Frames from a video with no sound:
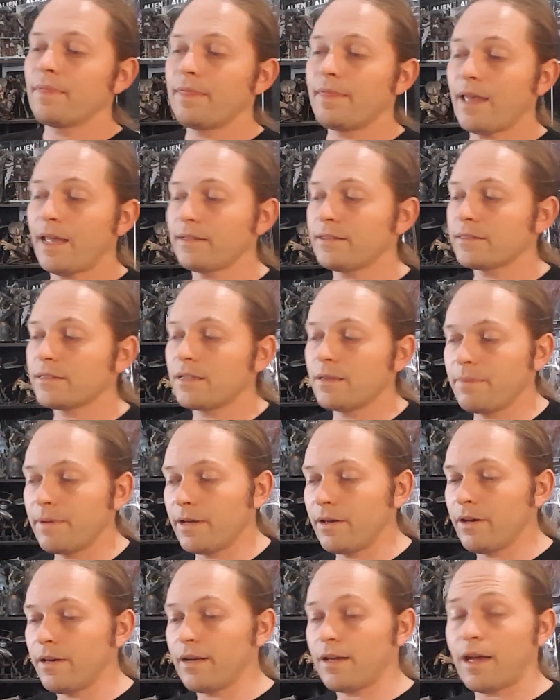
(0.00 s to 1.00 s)
That's going to be
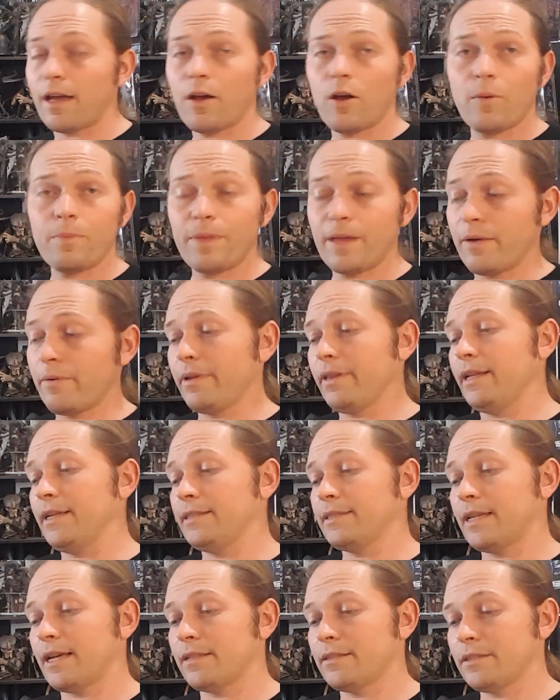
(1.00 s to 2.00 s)
good. I hope they
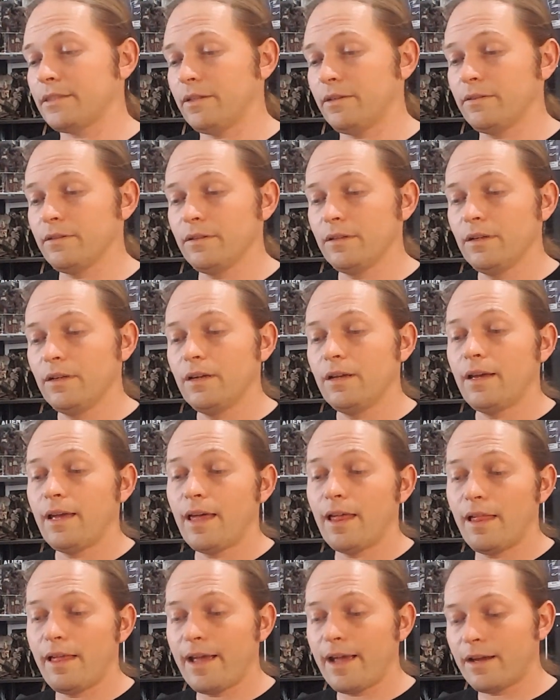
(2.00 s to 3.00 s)
release that soon.
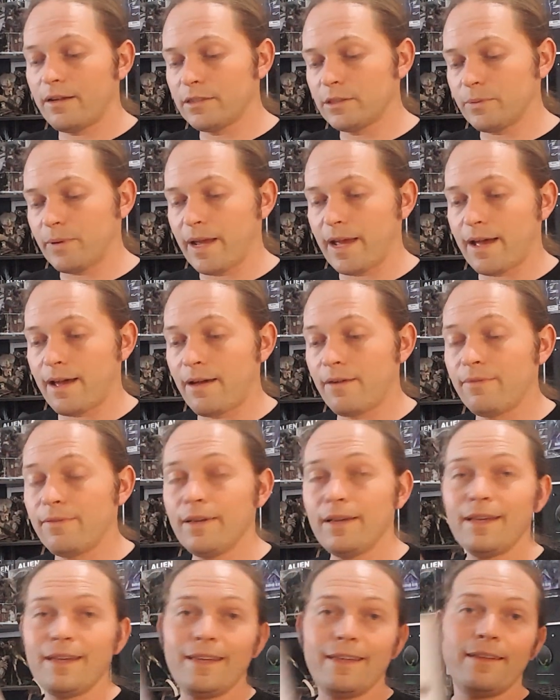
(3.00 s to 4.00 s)
Hellhounds, we have.
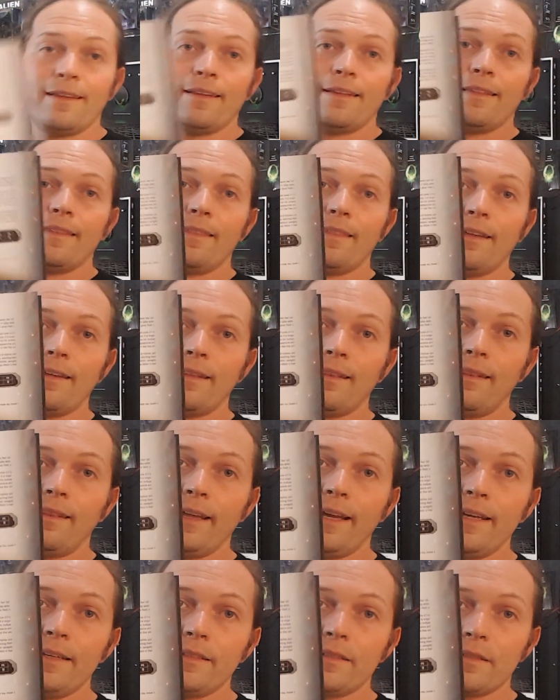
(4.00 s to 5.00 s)
The
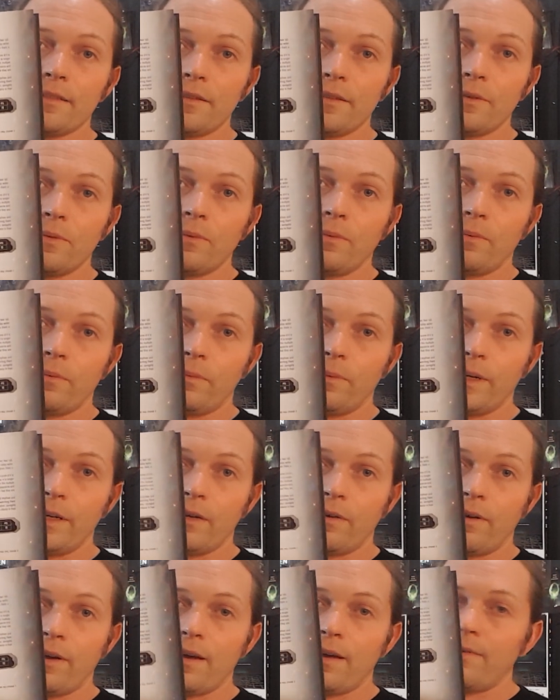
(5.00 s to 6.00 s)
Elite, we
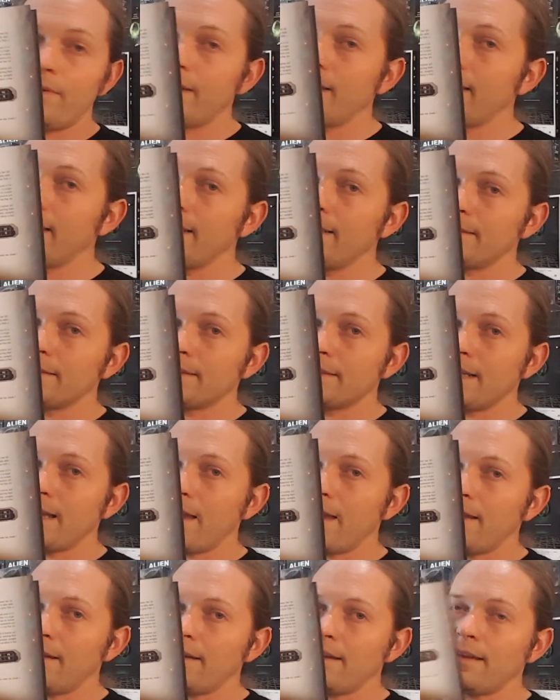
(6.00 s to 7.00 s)
don't have Elites
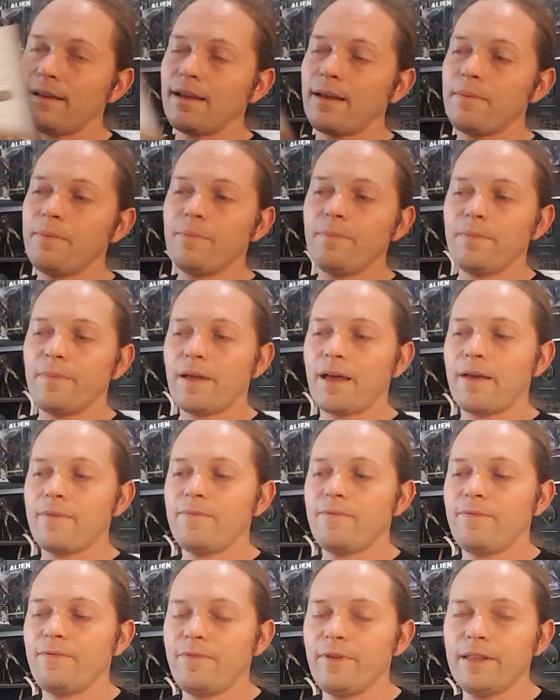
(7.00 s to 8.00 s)
yet.
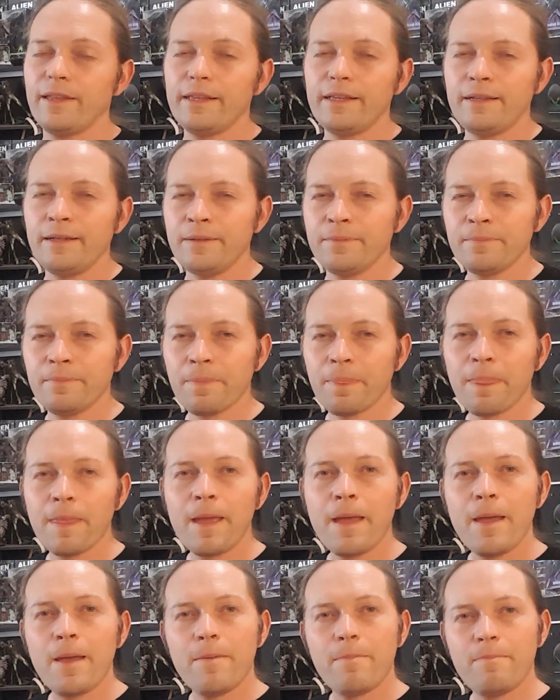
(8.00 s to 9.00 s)
I'm feeling
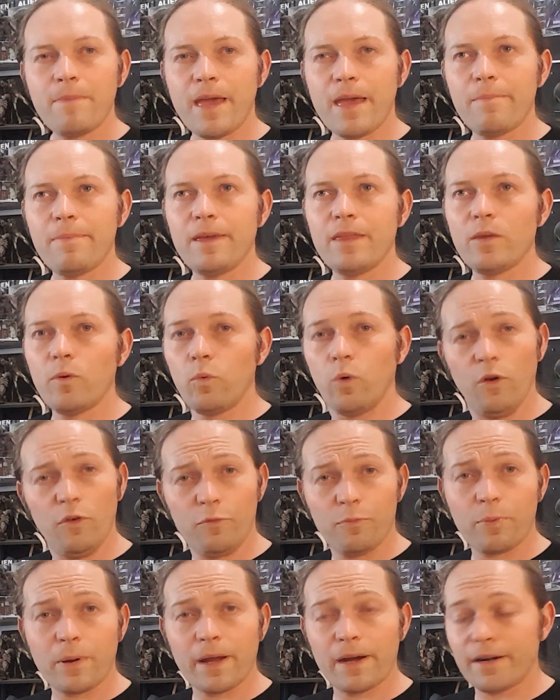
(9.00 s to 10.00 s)
maybe the
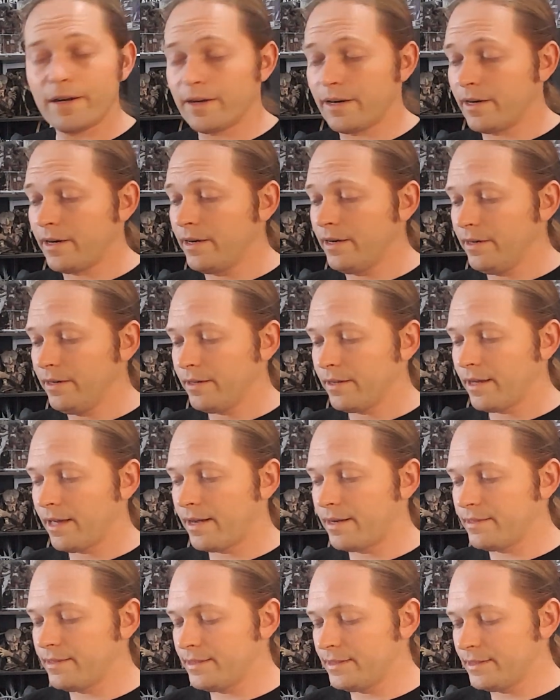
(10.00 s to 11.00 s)
Wolf Predator
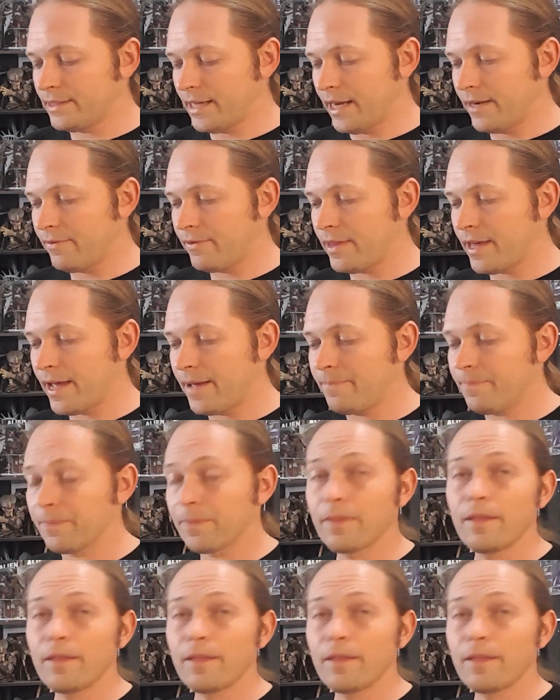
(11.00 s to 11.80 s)
kind of design for that.